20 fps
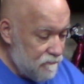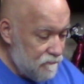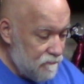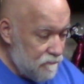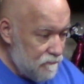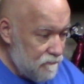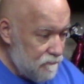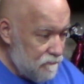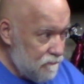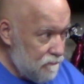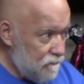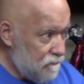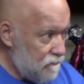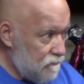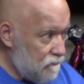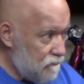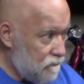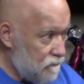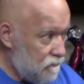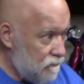
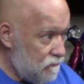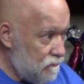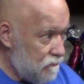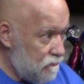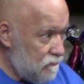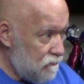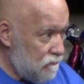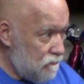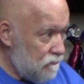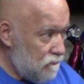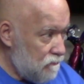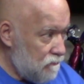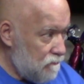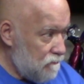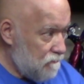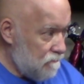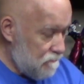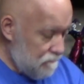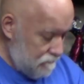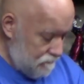
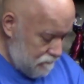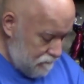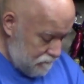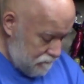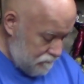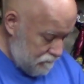Nobody speaks.